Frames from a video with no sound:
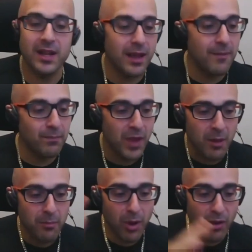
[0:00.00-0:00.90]
They
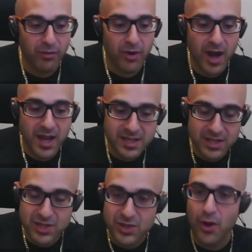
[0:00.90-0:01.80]
pulverize the
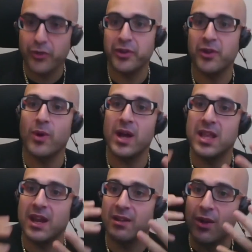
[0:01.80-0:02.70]
salt in a way
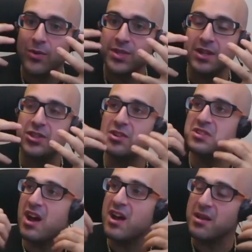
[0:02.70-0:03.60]
that it goes onto your
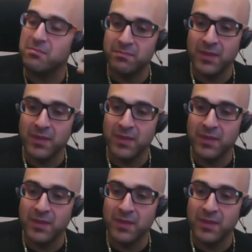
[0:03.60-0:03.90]
tongue and,